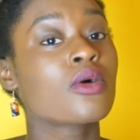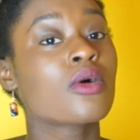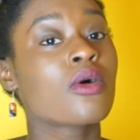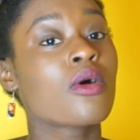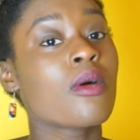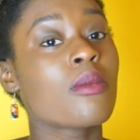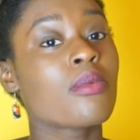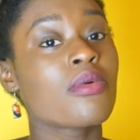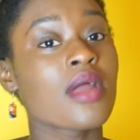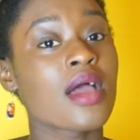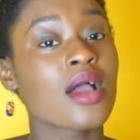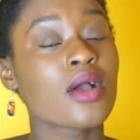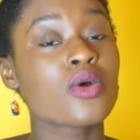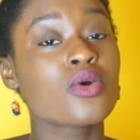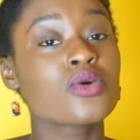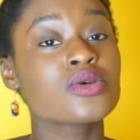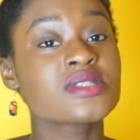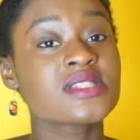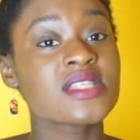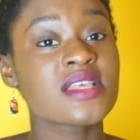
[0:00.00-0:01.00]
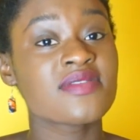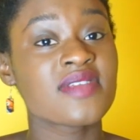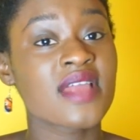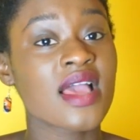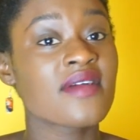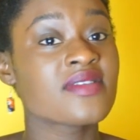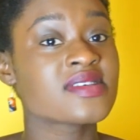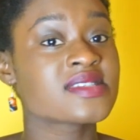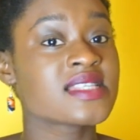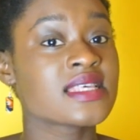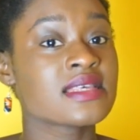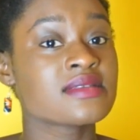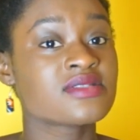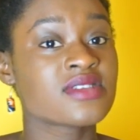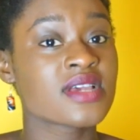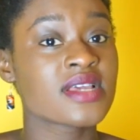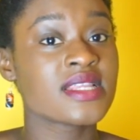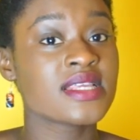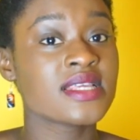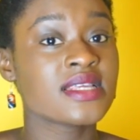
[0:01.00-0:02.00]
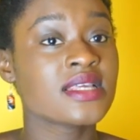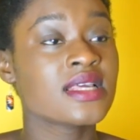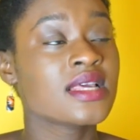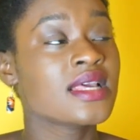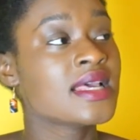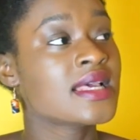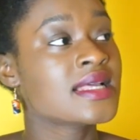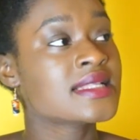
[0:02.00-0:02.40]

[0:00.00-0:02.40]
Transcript: Cobra. Go safely. Have a safe journey.